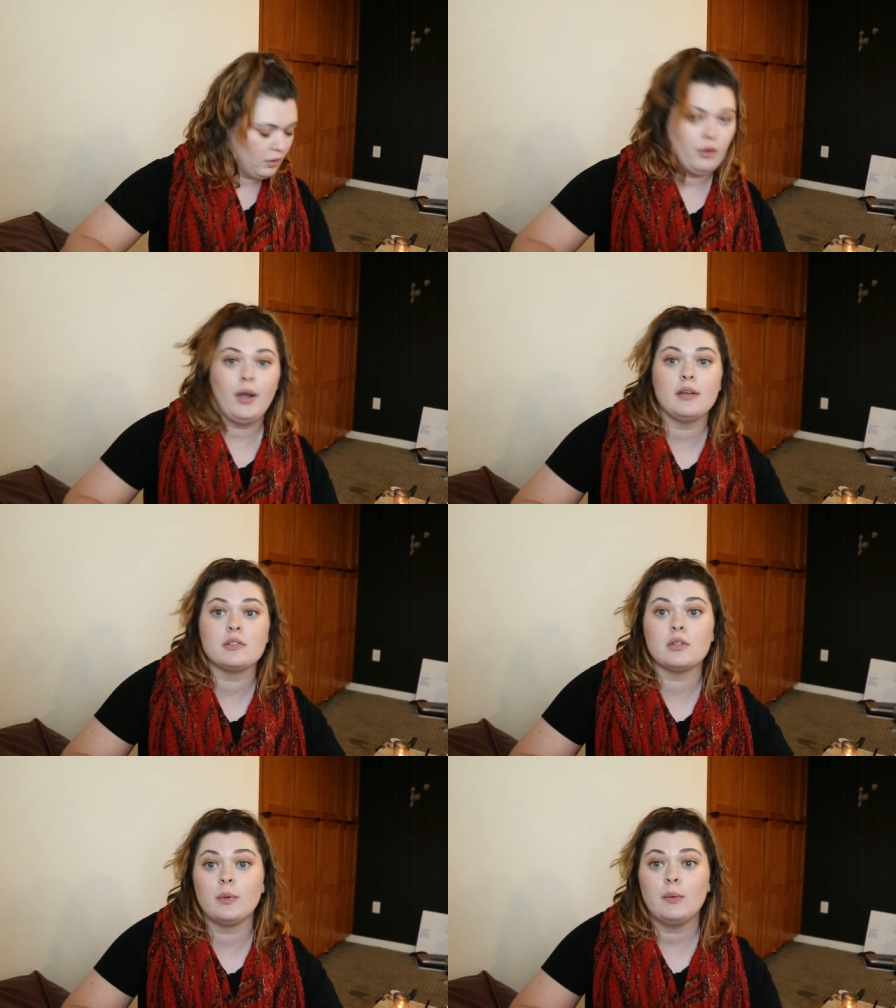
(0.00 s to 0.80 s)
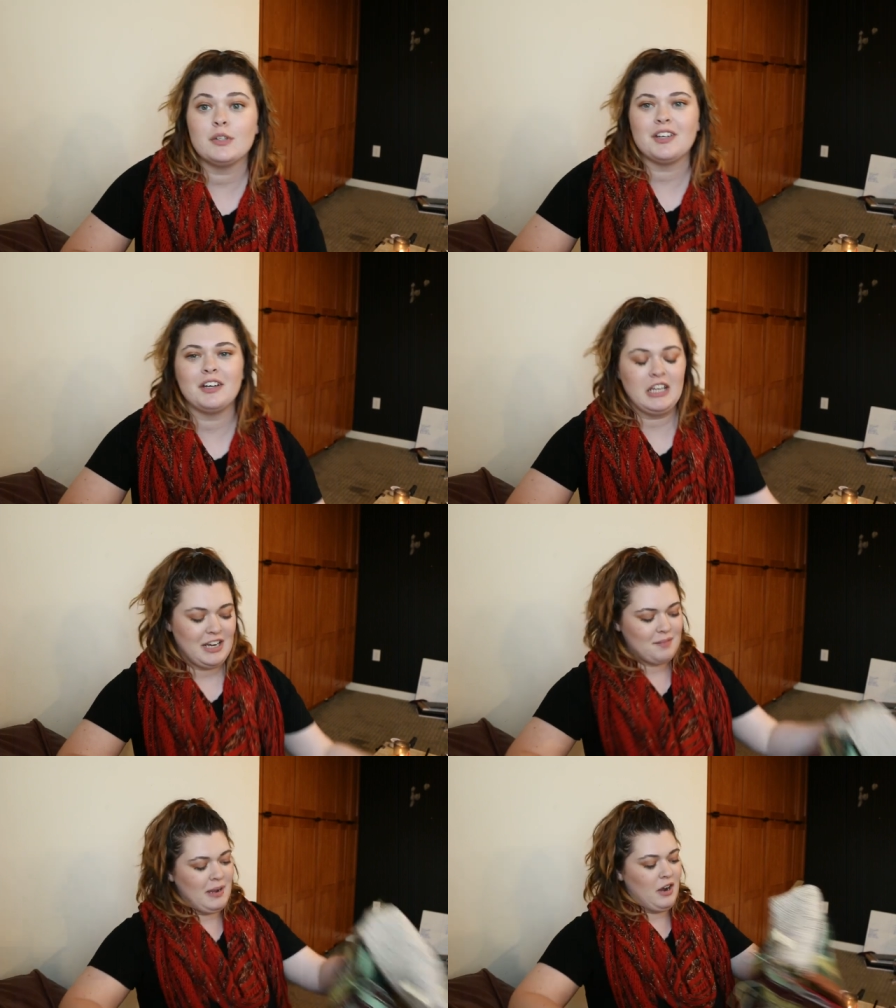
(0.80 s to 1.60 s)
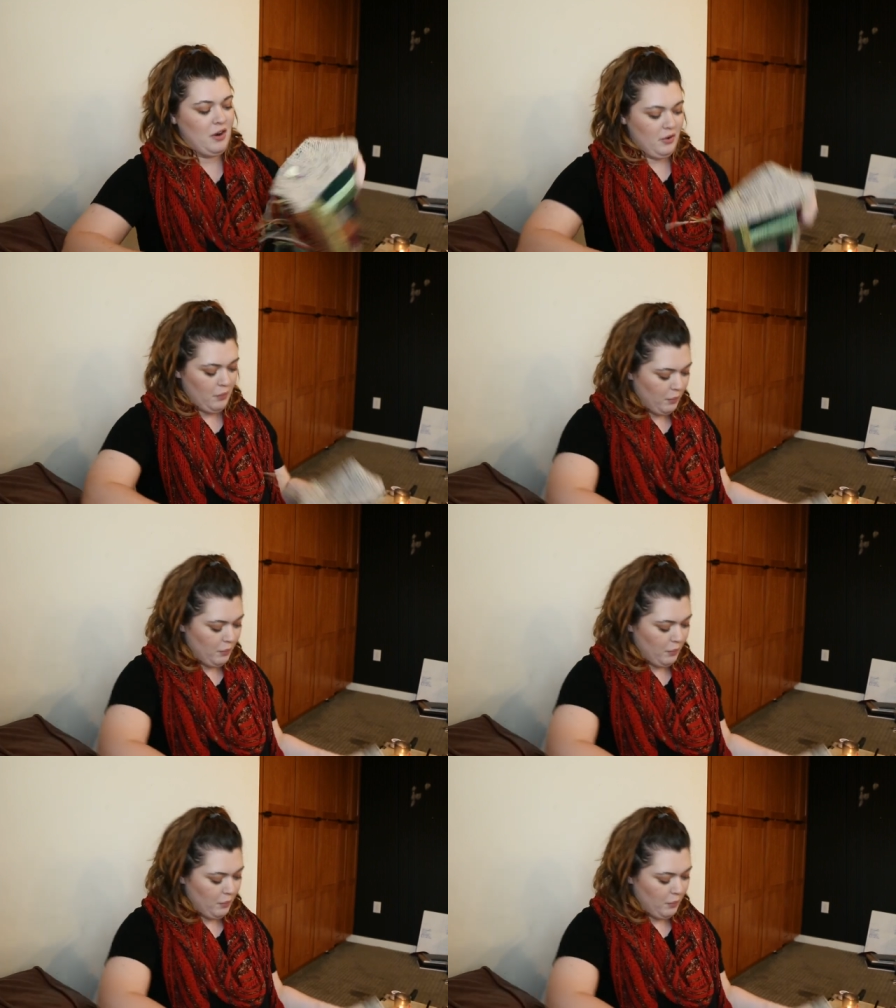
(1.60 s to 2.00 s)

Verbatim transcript: Okay, so we were talking about